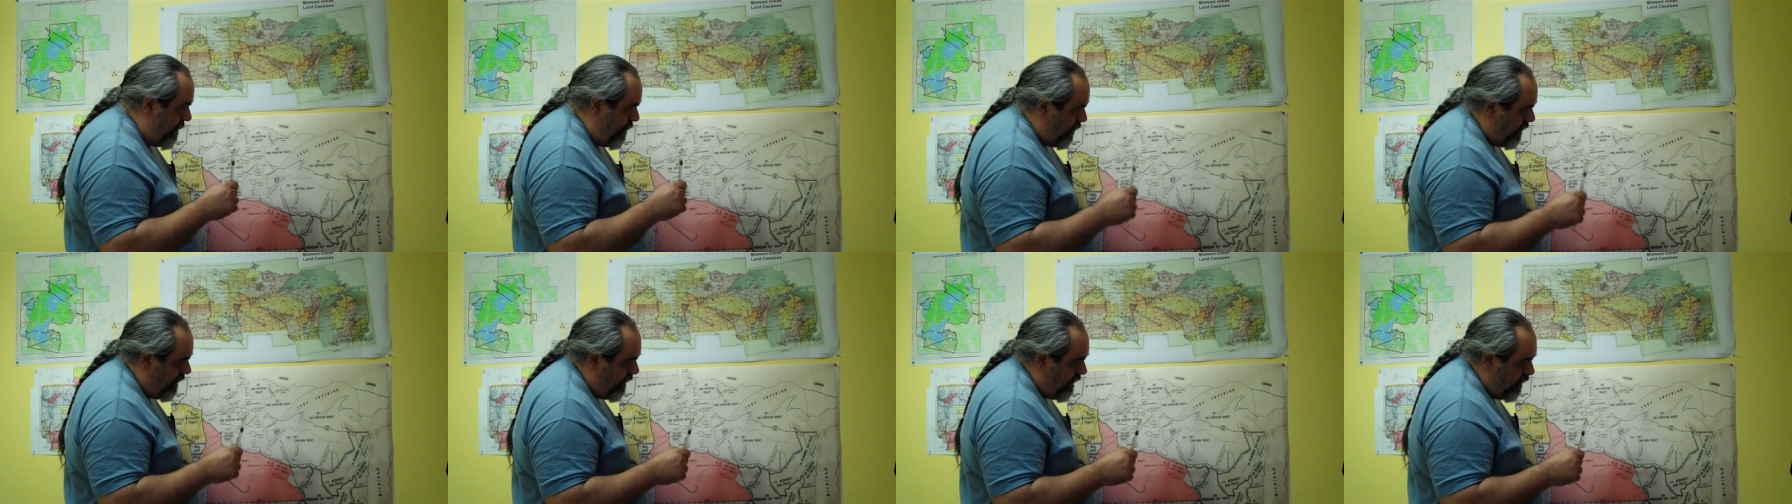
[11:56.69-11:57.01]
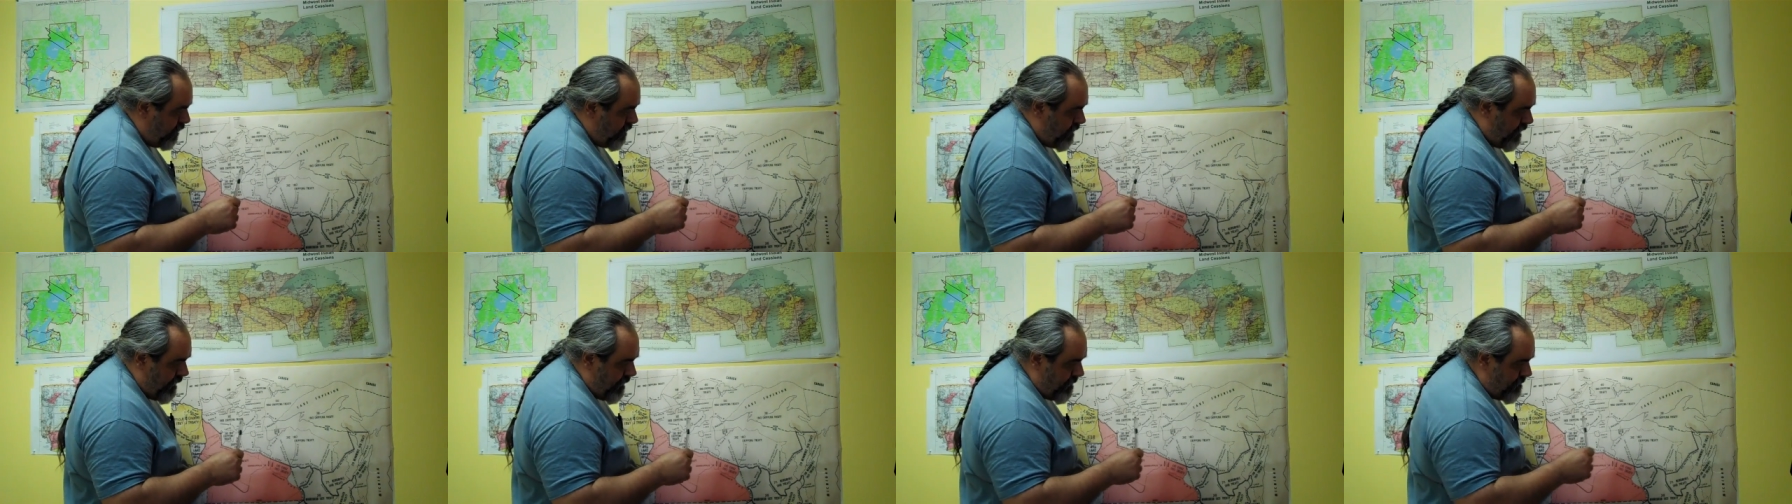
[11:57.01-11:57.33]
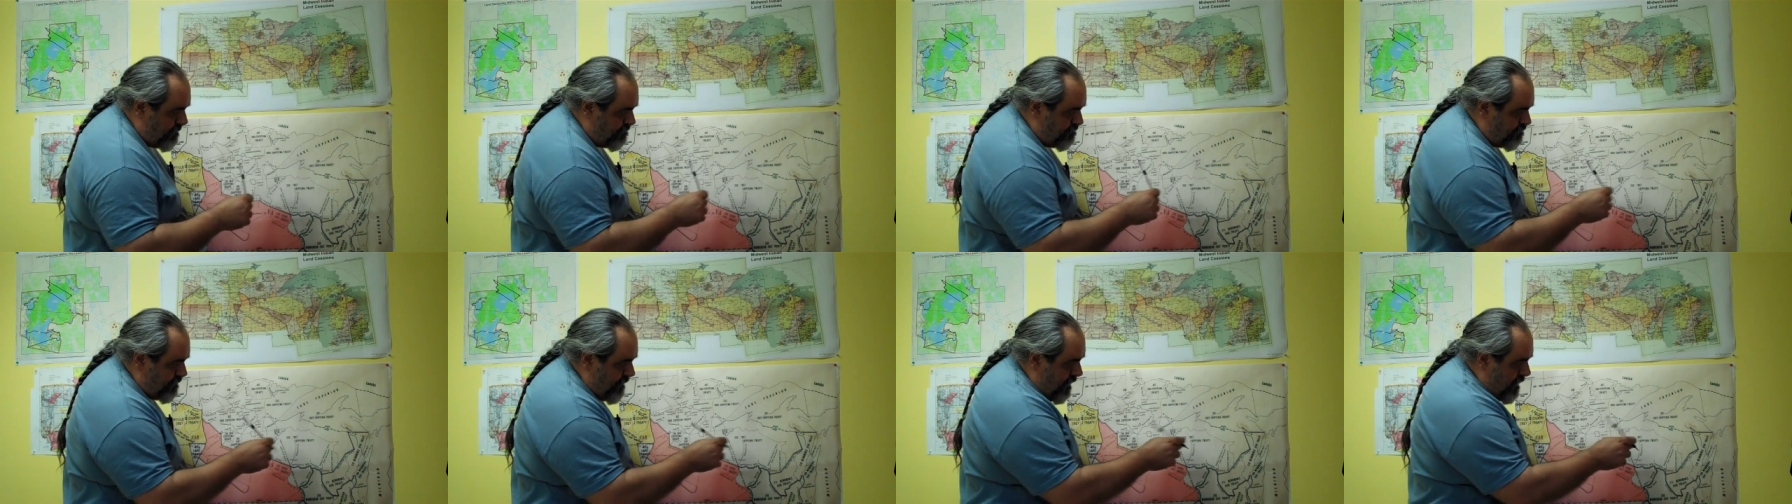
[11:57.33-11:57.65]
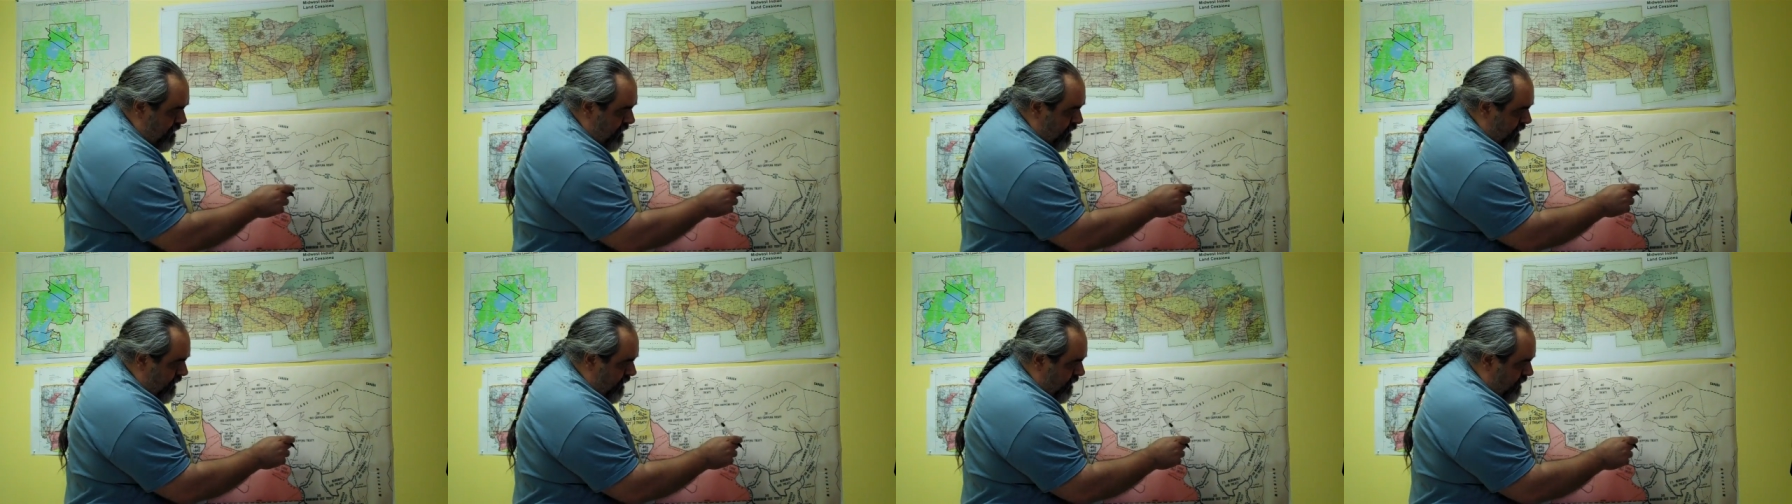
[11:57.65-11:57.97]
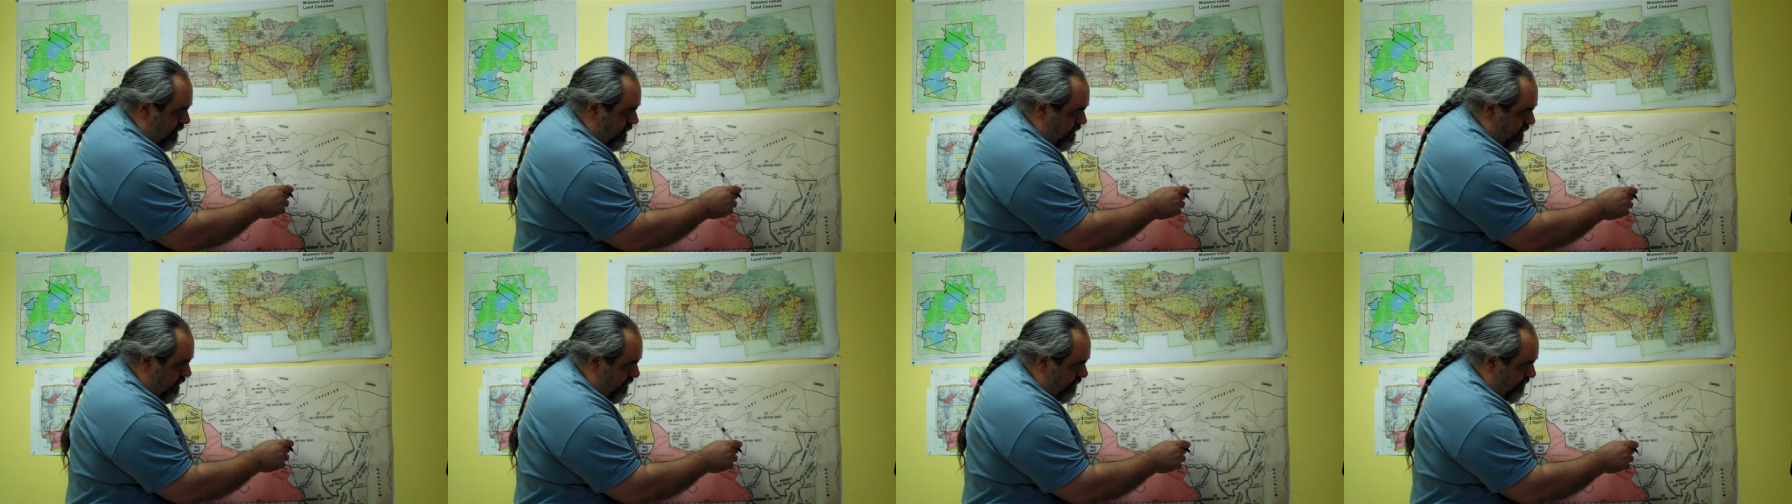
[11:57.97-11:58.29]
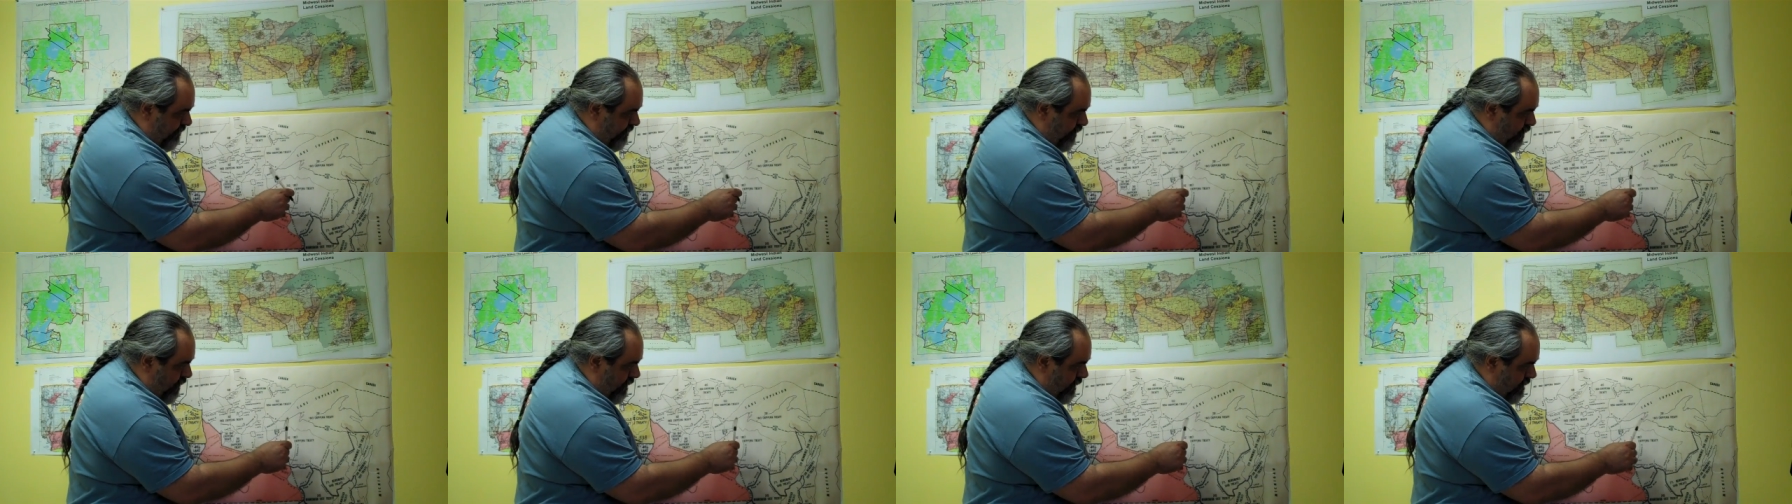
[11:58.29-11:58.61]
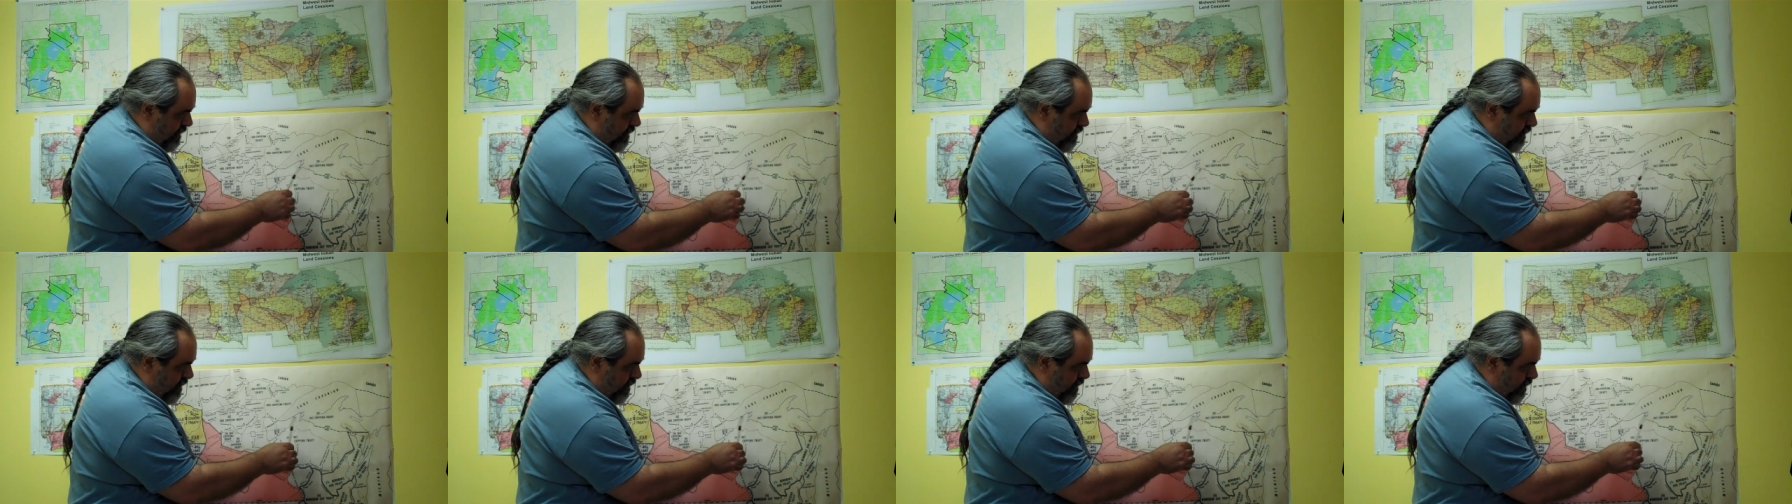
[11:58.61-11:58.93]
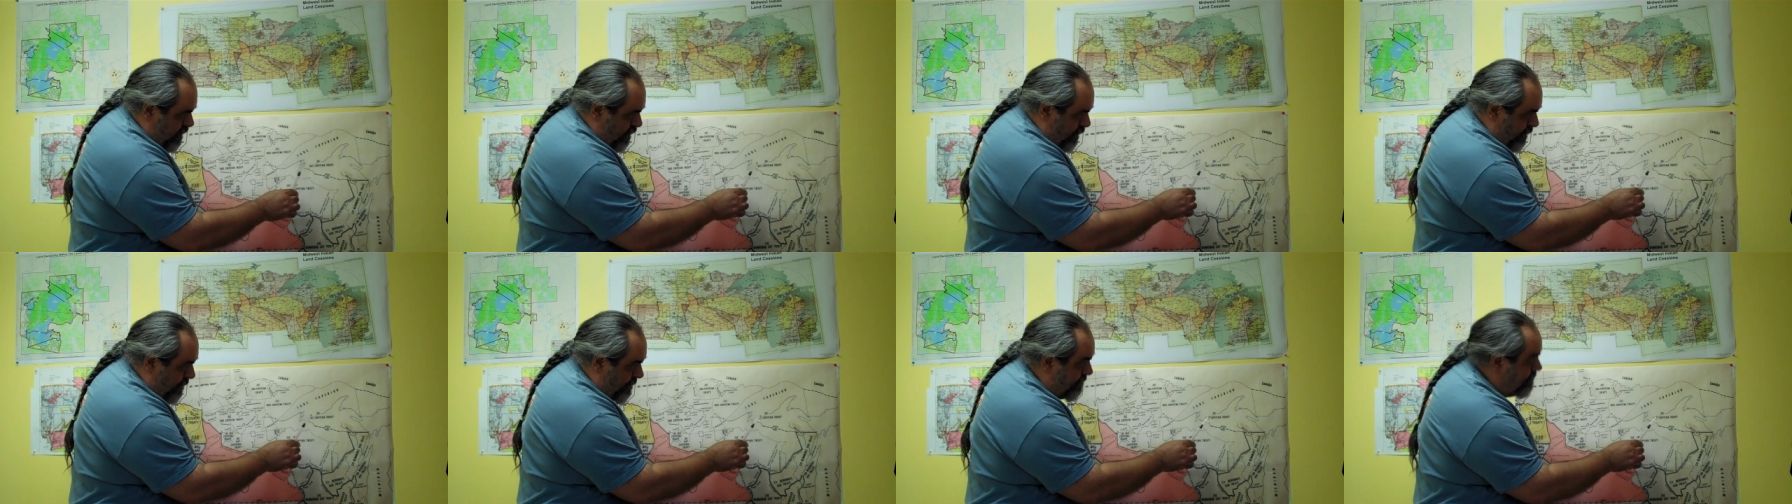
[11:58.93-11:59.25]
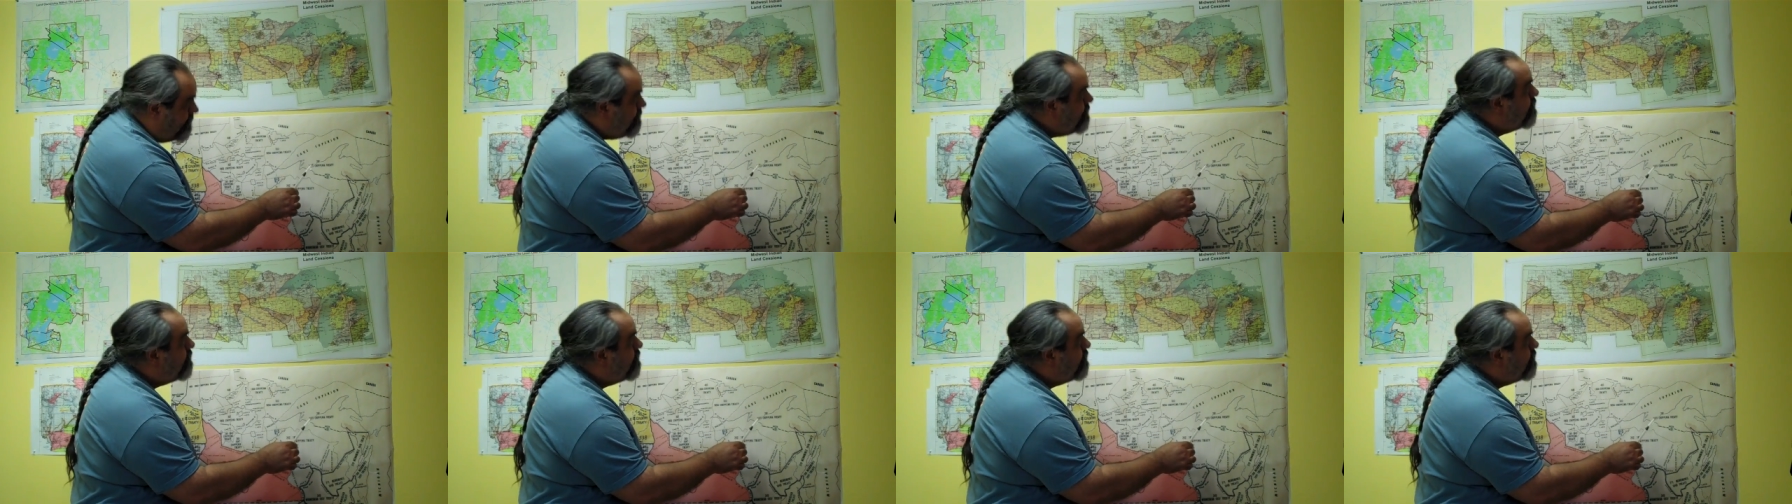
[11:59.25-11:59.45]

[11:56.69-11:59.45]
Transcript: Well, anyway, in 1842,